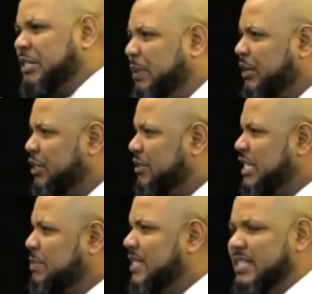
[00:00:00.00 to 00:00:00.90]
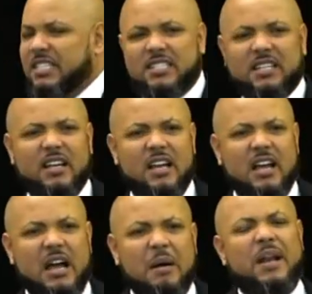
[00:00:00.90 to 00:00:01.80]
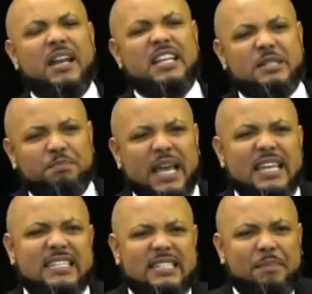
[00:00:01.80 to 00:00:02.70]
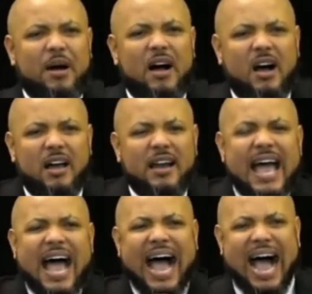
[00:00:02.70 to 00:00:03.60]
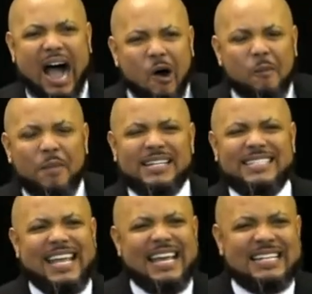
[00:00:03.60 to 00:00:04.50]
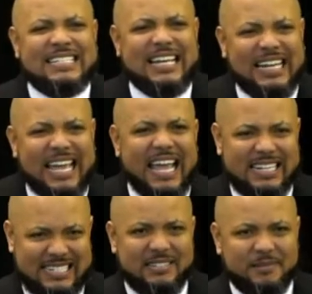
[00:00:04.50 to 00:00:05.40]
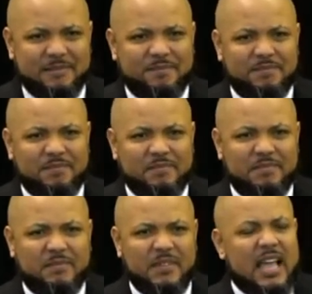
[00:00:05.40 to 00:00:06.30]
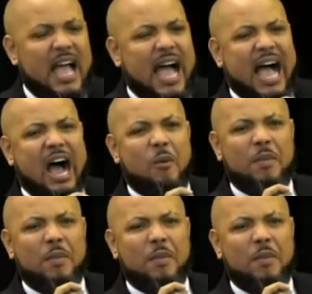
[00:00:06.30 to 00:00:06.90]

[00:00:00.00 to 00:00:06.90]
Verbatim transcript: spiritual disposition, but it is based upon how much intellect, how